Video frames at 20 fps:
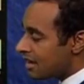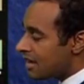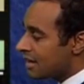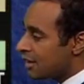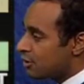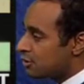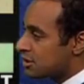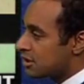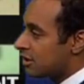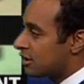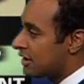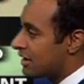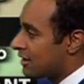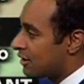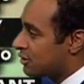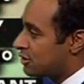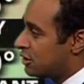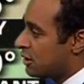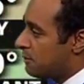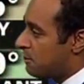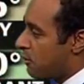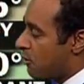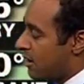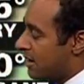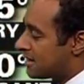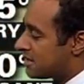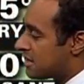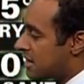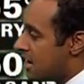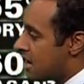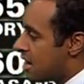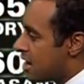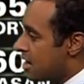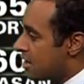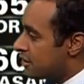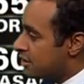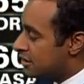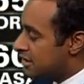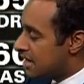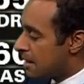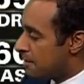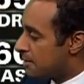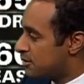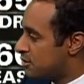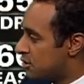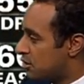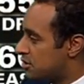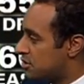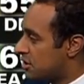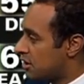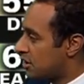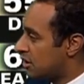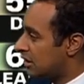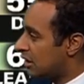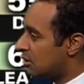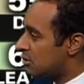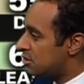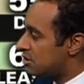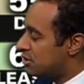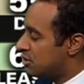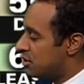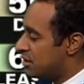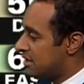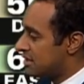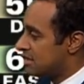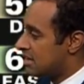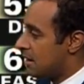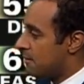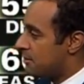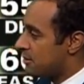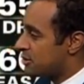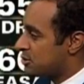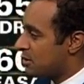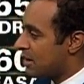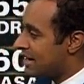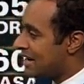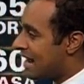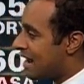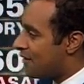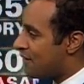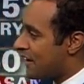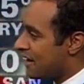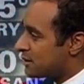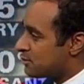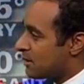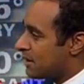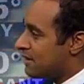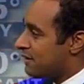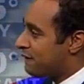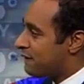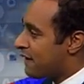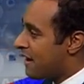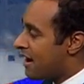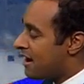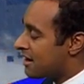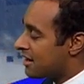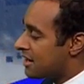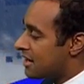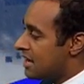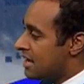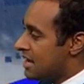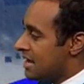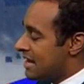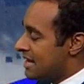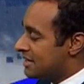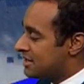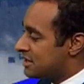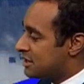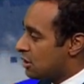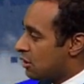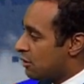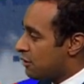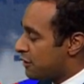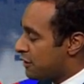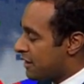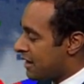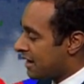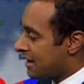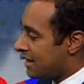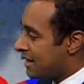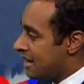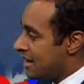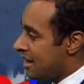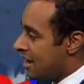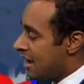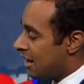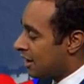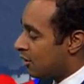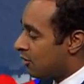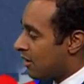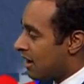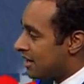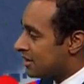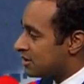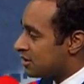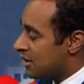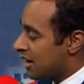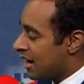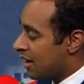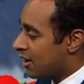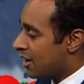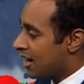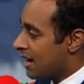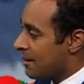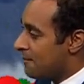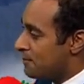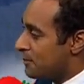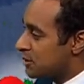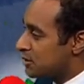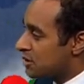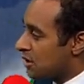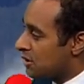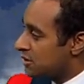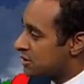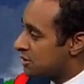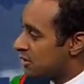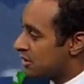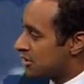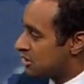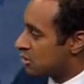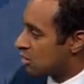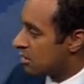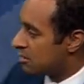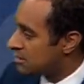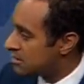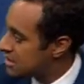Here's a look at our dew point. The temperatures are close to these numbers right now. That's why the fog is so thick across our area. There's also a storm